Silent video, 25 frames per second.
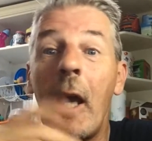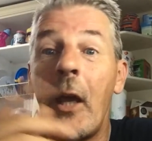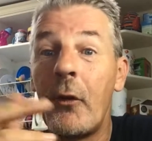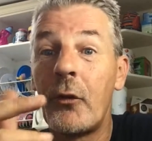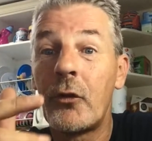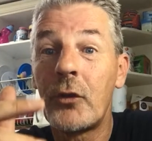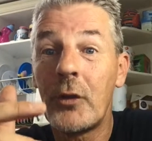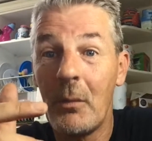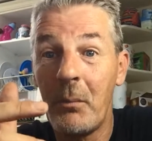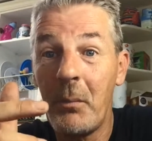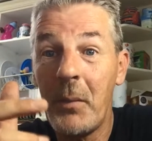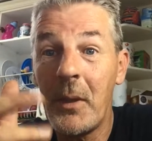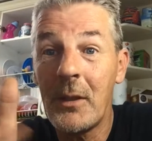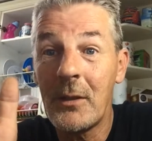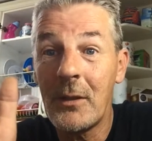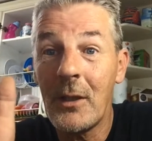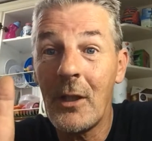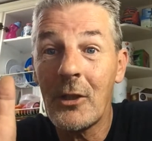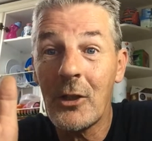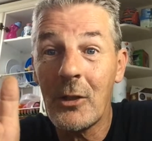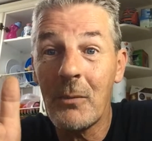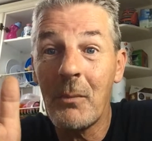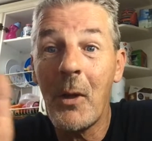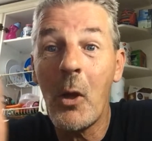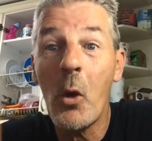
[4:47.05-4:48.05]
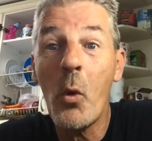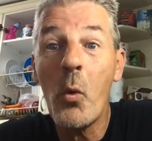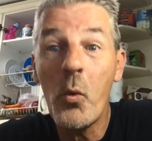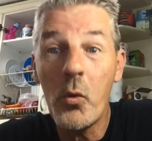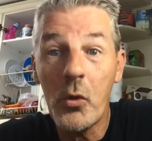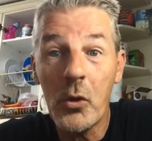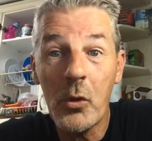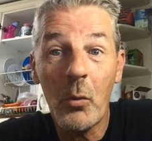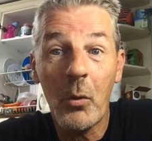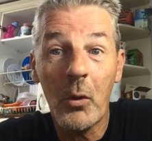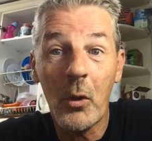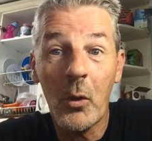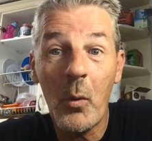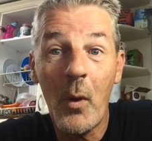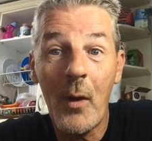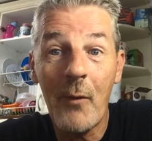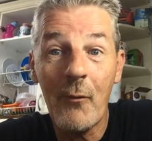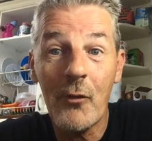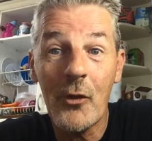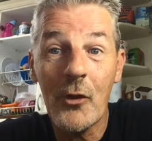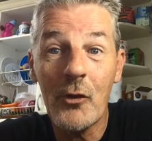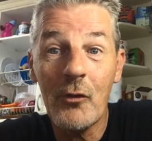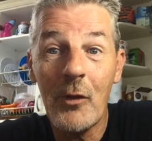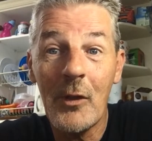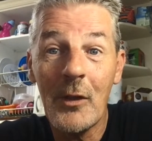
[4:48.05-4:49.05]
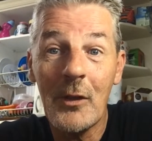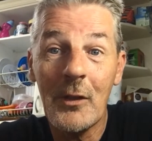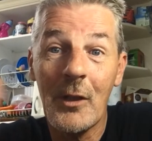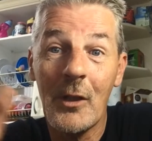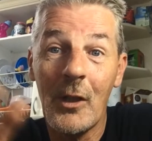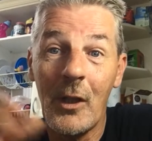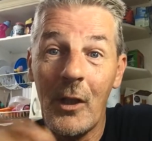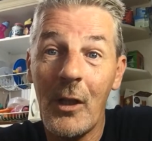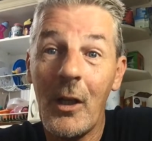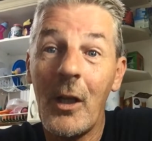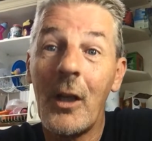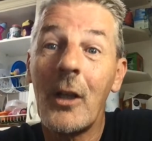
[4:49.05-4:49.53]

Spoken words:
If somebody said to me, oh, do you want to go out for a drink tonight?